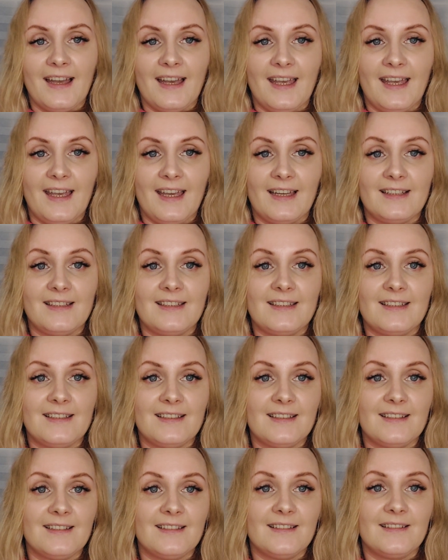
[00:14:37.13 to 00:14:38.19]
and
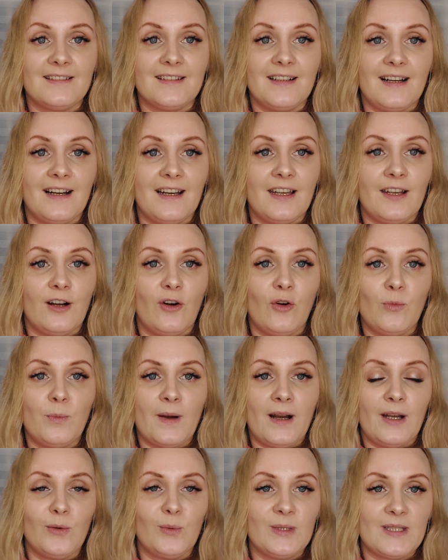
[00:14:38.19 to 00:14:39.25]
I hope
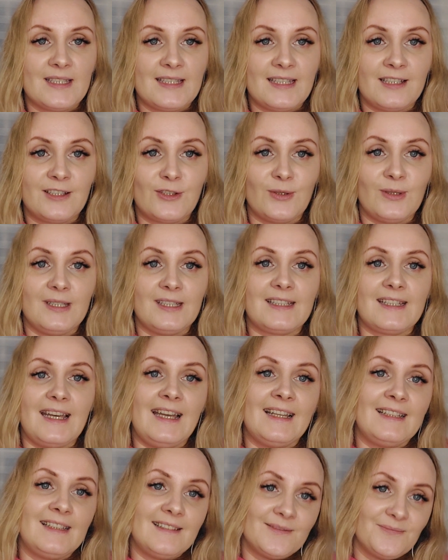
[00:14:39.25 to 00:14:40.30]
I will stick to it
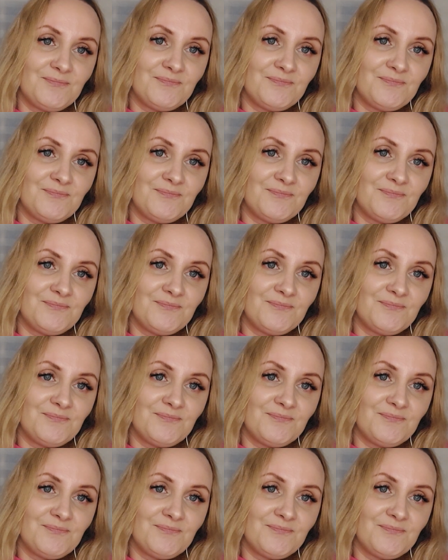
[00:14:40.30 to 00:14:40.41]
and